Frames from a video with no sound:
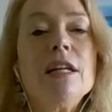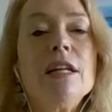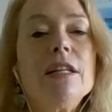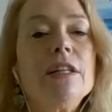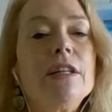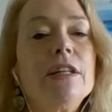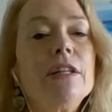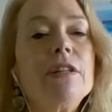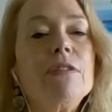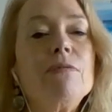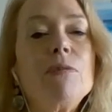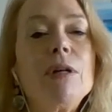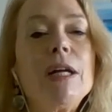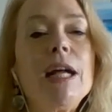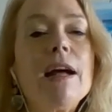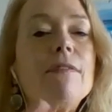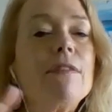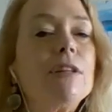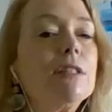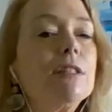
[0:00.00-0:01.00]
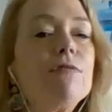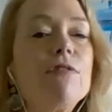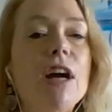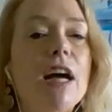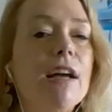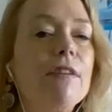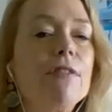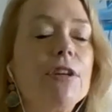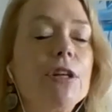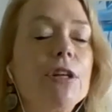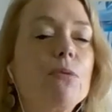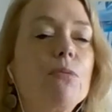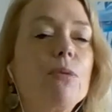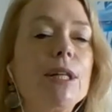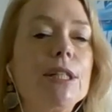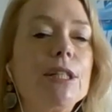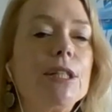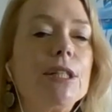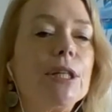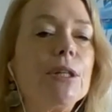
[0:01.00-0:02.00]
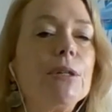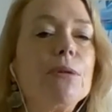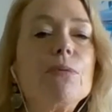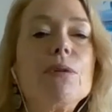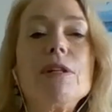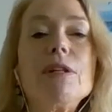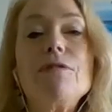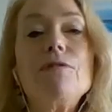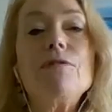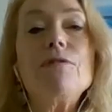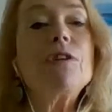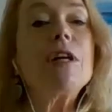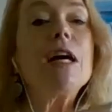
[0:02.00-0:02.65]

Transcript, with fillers: we have this five year window where you've